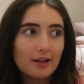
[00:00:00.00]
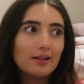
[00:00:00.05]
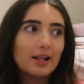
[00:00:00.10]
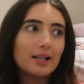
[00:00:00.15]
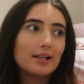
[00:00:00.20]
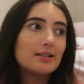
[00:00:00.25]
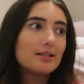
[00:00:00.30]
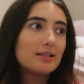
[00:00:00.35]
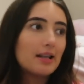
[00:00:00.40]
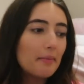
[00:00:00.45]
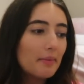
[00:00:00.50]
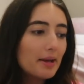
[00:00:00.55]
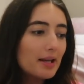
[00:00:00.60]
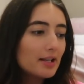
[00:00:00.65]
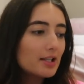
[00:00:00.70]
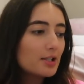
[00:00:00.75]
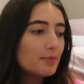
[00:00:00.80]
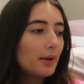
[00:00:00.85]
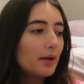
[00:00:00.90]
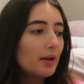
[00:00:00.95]
like
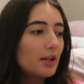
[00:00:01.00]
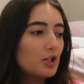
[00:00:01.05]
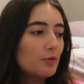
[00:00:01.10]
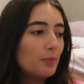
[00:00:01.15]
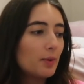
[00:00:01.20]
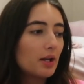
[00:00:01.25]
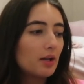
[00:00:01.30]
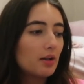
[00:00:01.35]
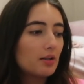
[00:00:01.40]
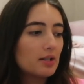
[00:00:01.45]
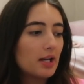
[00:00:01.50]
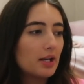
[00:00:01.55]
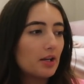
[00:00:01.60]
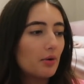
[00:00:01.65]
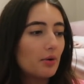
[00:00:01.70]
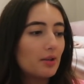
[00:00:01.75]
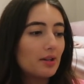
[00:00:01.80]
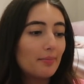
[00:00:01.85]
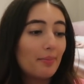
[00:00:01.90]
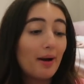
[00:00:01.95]
semi-experience, because I
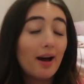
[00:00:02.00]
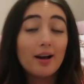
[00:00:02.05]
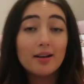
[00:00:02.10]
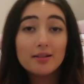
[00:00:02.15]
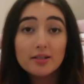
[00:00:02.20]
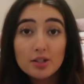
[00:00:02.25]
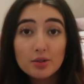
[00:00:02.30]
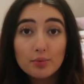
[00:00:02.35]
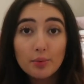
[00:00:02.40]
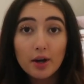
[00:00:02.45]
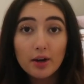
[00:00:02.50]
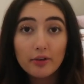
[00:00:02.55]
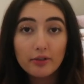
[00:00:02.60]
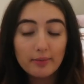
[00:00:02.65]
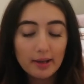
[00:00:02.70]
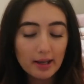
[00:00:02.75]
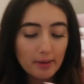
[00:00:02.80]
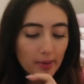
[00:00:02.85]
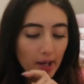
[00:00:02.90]
know in the past it's worked for me,